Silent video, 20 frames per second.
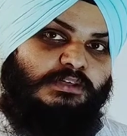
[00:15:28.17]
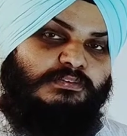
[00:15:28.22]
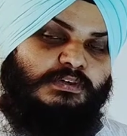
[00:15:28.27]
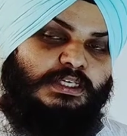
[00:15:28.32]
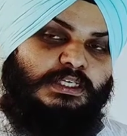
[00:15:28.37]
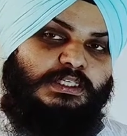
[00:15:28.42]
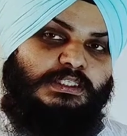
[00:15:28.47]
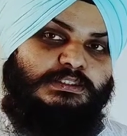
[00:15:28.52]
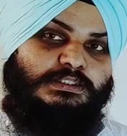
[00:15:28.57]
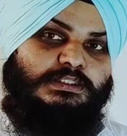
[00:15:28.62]

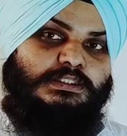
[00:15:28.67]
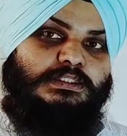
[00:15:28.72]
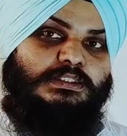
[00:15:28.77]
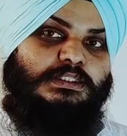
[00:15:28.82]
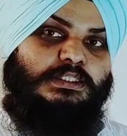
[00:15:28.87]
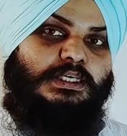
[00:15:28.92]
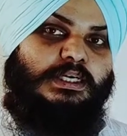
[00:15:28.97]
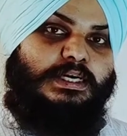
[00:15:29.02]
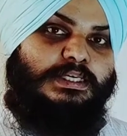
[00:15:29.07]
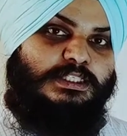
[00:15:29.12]
is
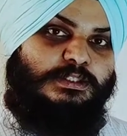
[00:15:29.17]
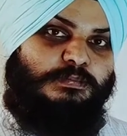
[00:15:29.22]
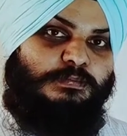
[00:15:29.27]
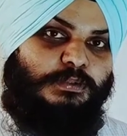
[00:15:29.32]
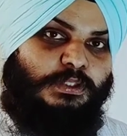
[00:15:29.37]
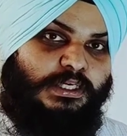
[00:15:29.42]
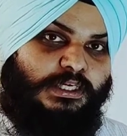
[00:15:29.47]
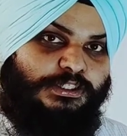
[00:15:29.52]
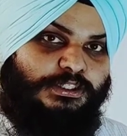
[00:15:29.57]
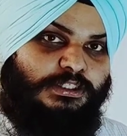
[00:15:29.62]
its
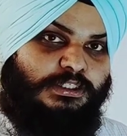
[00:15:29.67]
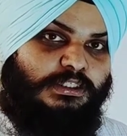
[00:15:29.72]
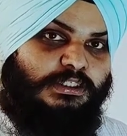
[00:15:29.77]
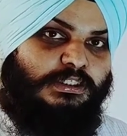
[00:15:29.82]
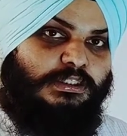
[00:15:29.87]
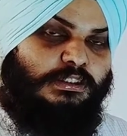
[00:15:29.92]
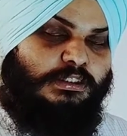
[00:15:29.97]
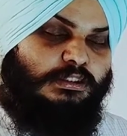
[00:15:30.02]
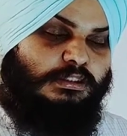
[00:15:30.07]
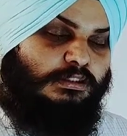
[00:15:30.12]
potential
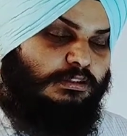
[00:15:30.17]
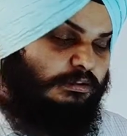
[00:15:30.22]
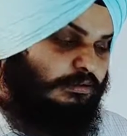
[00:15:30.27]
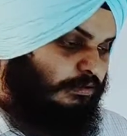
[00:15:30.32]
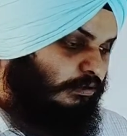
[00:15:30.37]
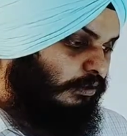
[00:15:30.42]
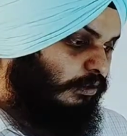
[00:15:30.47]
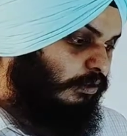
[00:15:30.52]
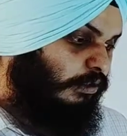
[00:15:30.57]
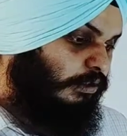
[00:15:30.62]

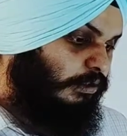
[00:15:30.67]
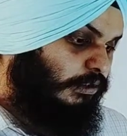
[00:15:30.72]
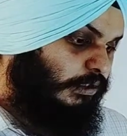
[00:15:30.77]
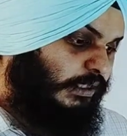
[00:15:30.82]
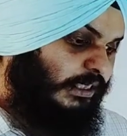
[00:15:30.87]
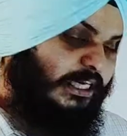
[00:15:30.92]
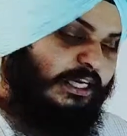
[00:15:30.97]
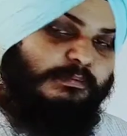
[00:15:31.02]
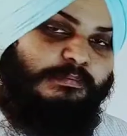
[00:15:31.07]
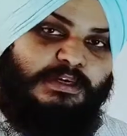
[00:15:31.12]
or
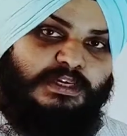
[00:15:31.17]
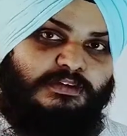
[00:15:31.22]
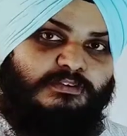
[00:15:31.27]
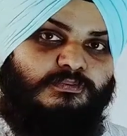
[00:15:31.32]
EMF,